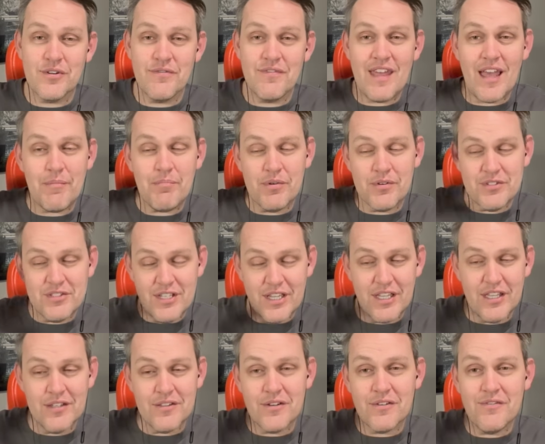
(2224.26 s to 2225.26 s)
of that
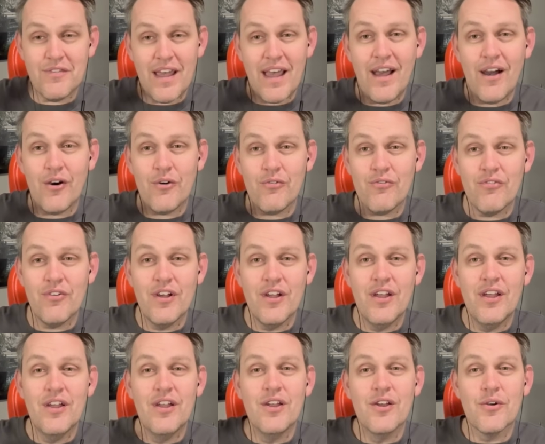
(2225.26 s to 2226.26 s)
particular valve,
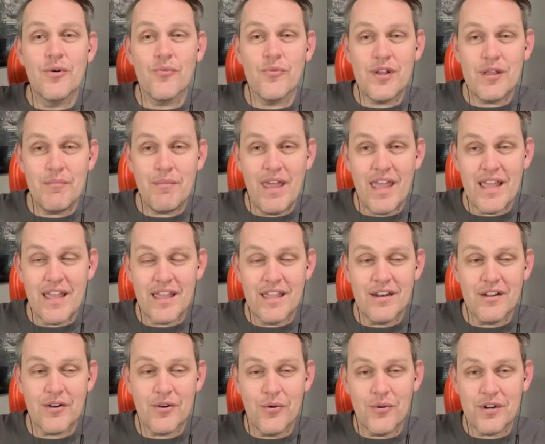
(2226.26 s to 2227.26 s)
remake
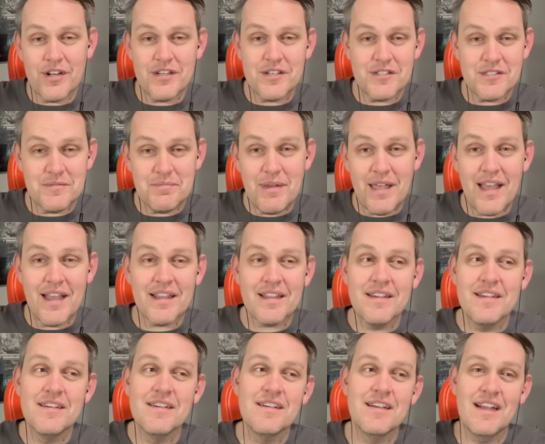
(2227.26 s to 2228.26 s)
it according to
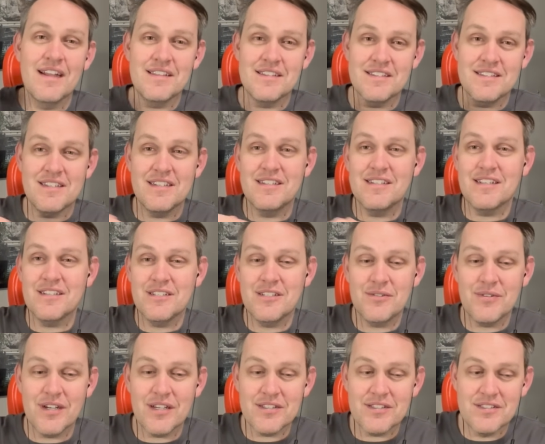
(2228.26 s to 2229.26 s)
spec, and send it
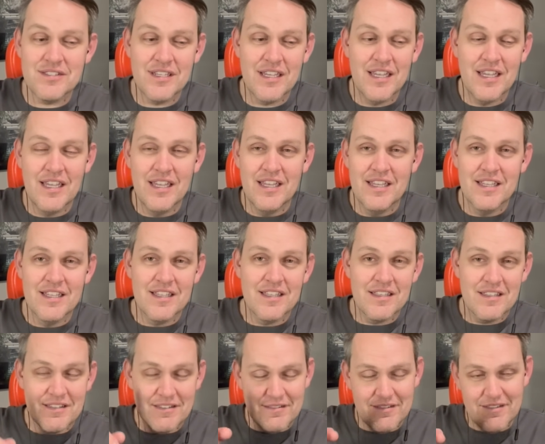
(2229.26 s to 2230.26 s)
to us.
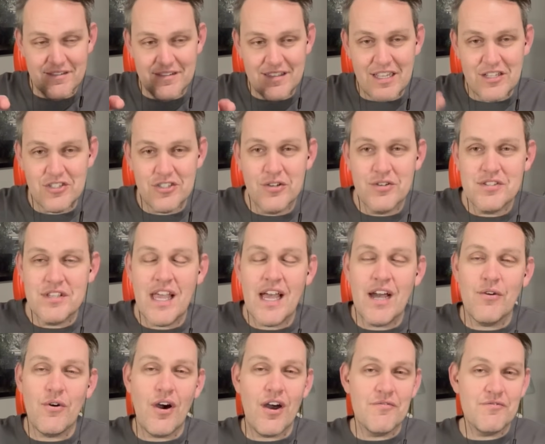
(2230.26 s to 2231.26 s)
That shows you
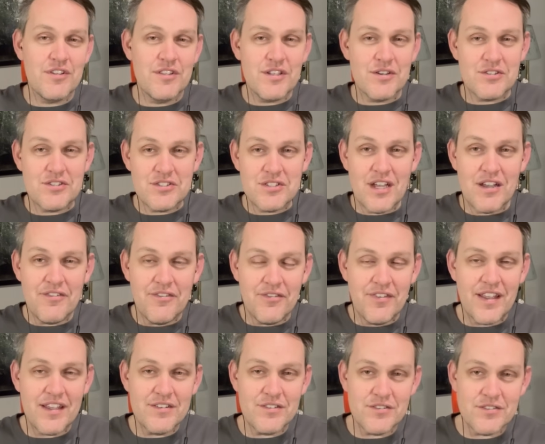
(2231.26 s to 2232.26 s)
how often their stuff
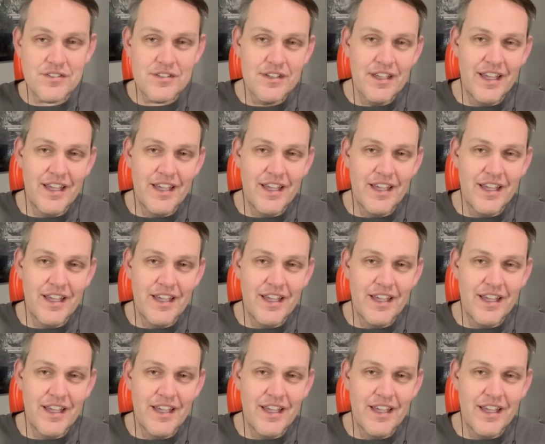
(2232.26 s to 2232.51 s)
fails.